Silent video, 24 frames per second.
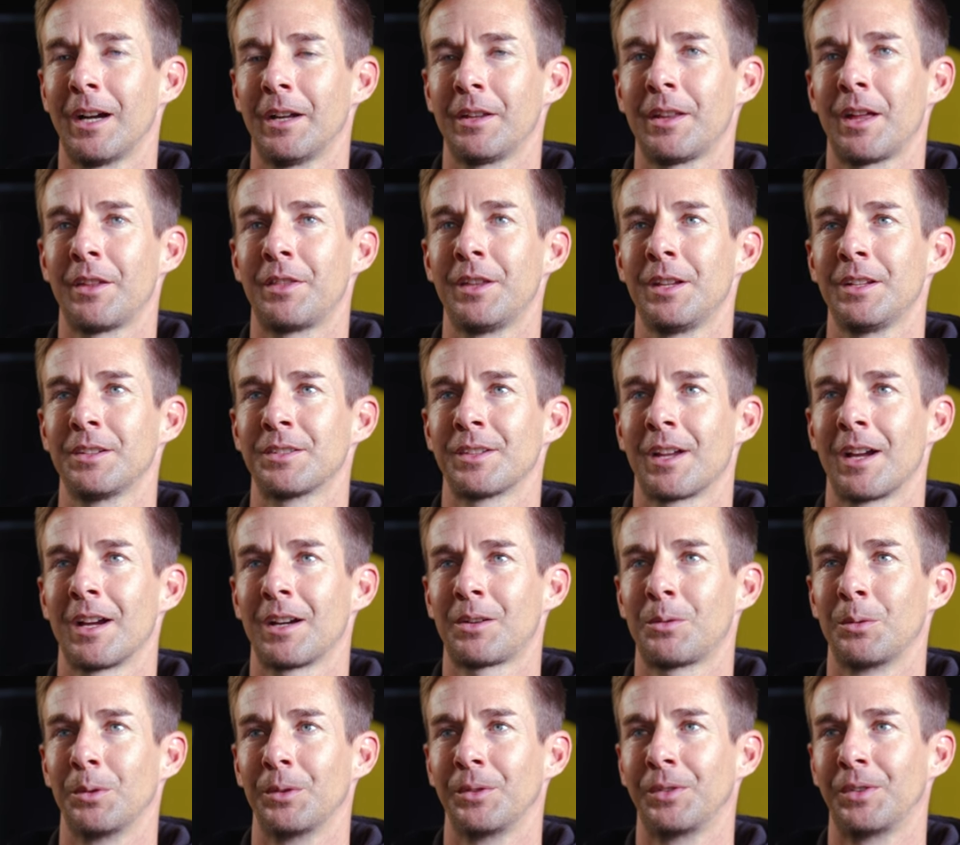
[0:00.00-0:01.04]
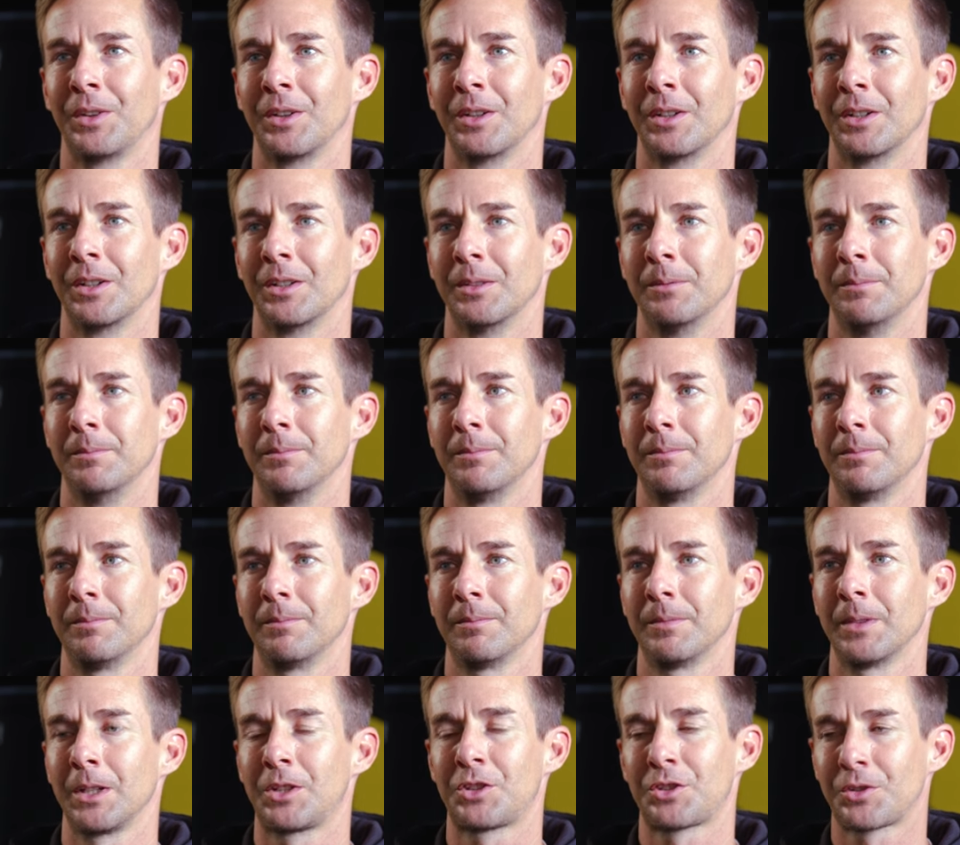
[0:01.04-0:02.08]
I think Zach was
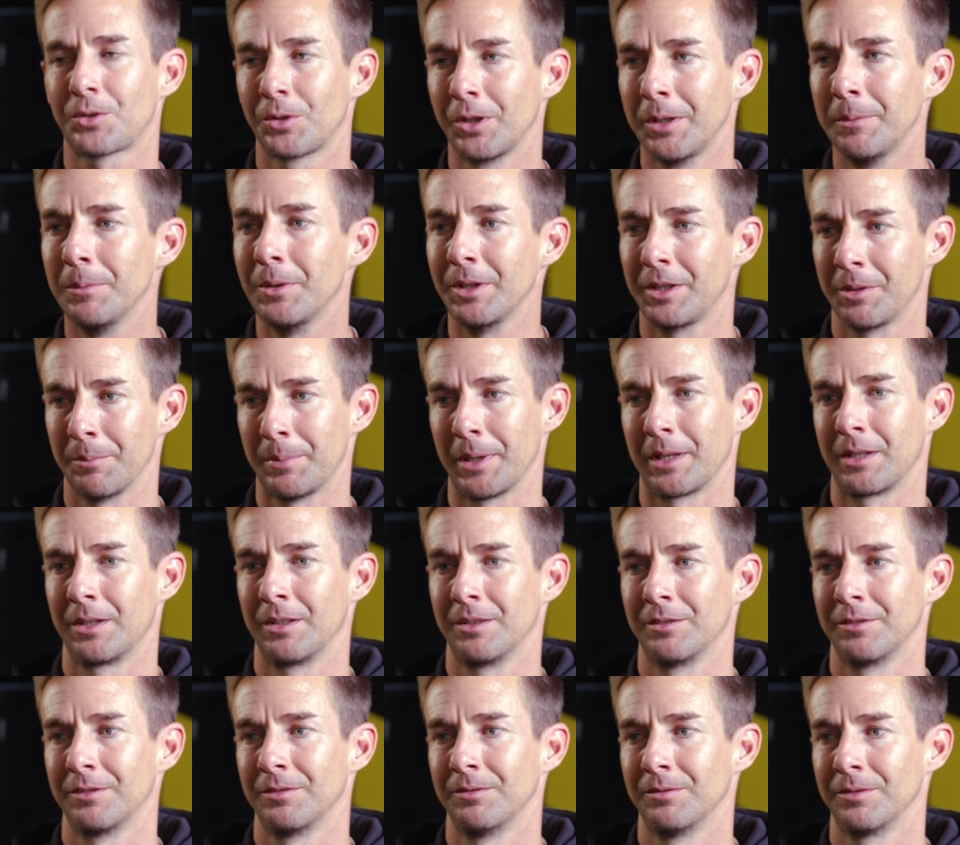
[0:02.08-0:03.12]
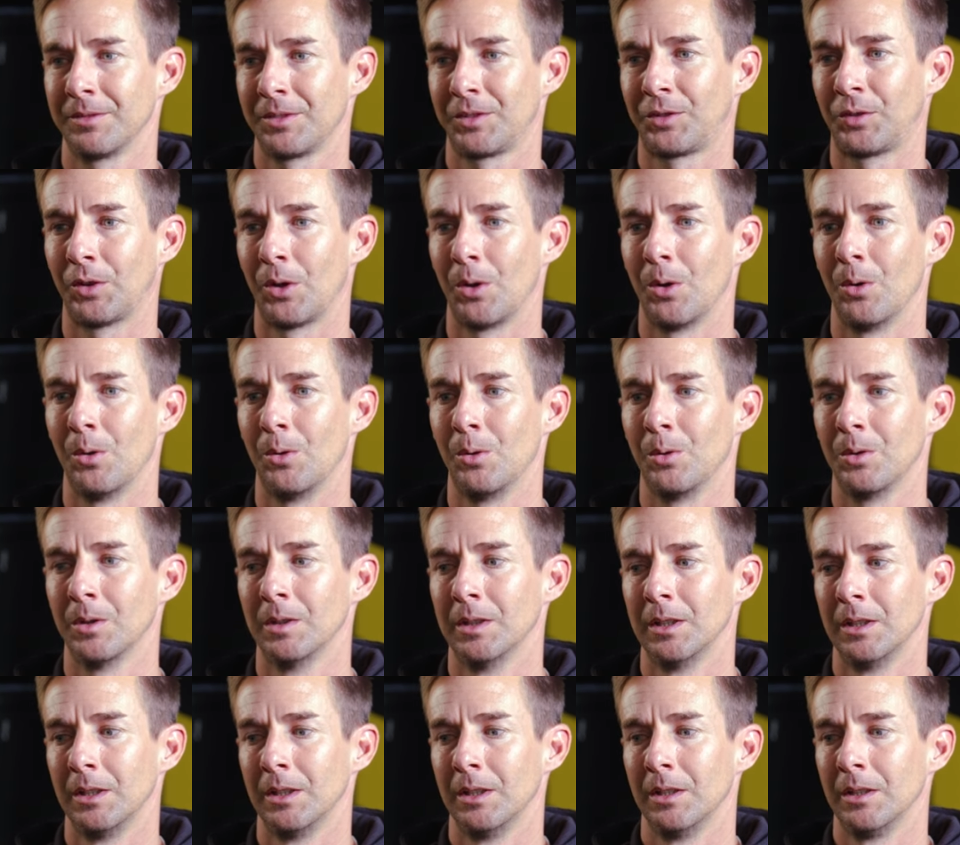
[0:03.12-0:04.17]
extremely competitive, so
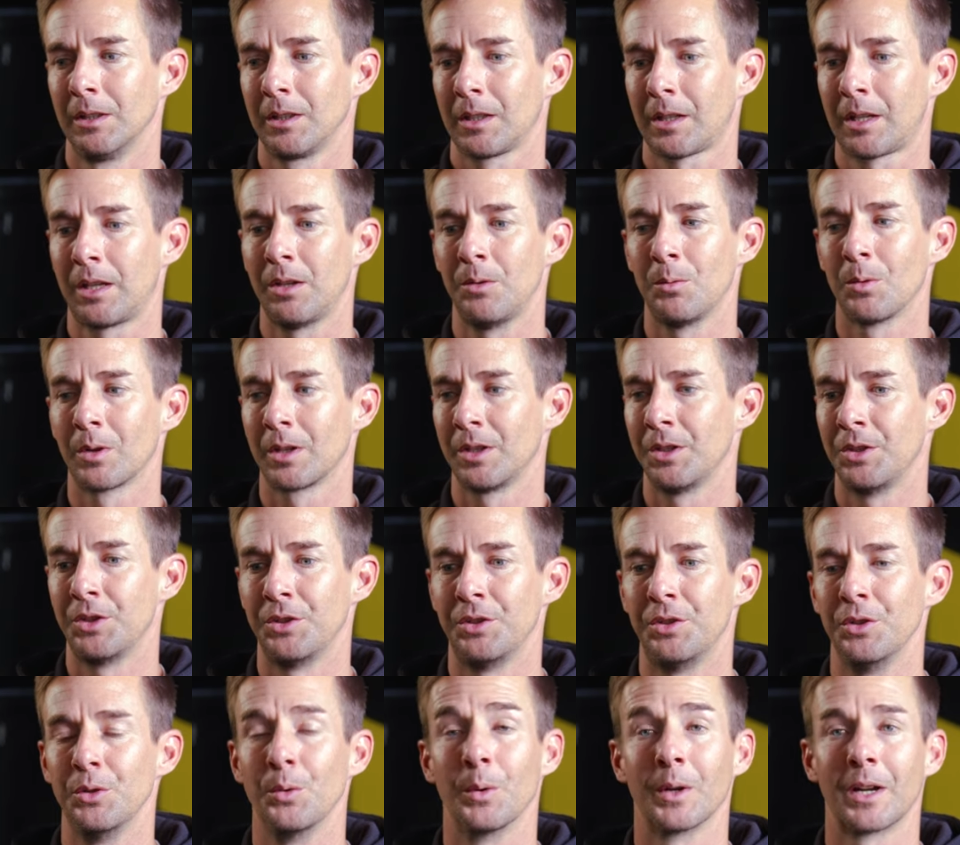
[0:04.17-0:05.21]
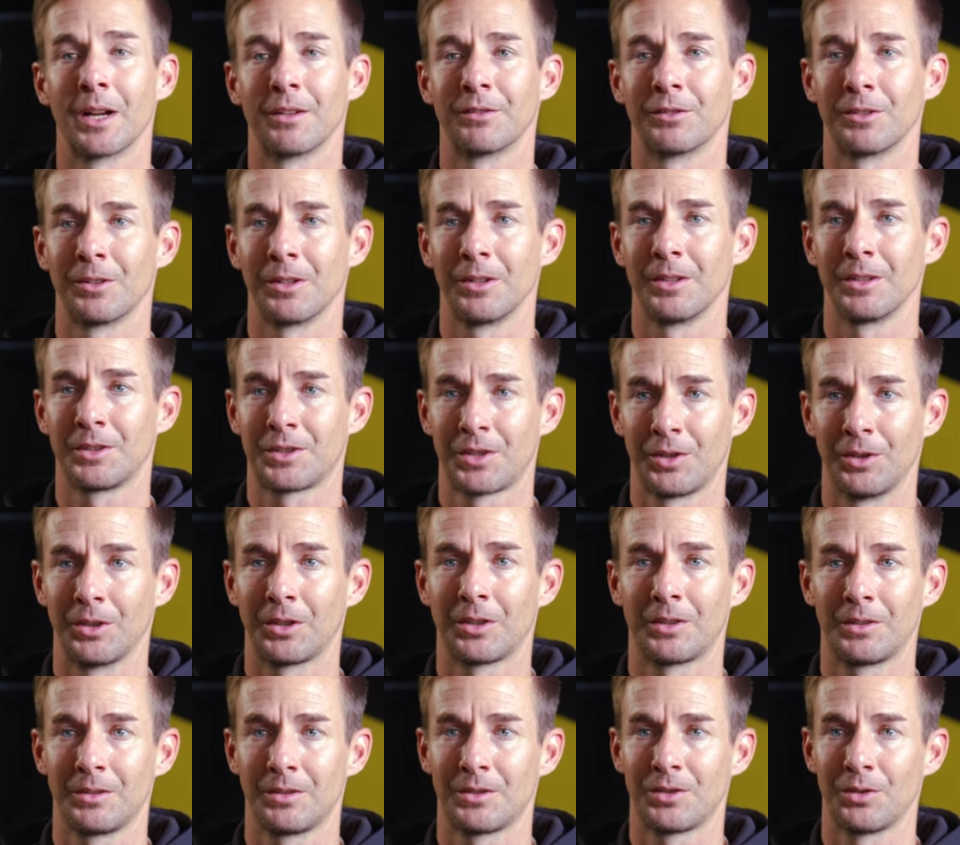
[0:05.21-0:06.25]
he wanted to do whatever it took
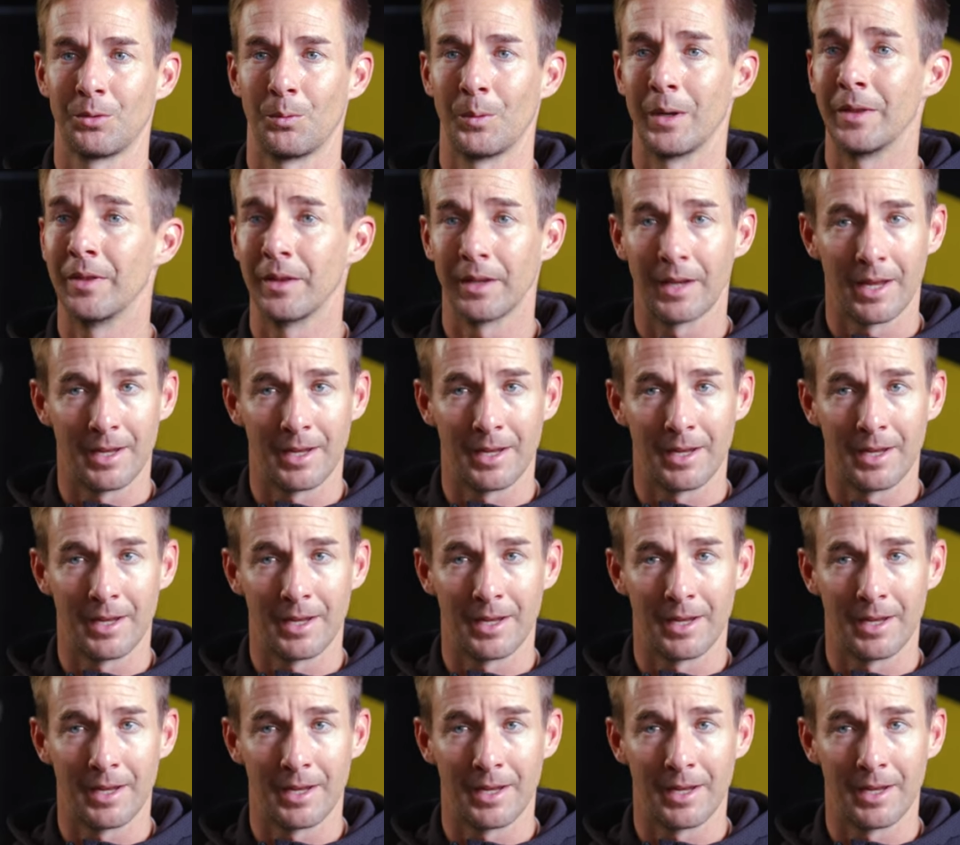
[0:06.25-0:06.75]
to win the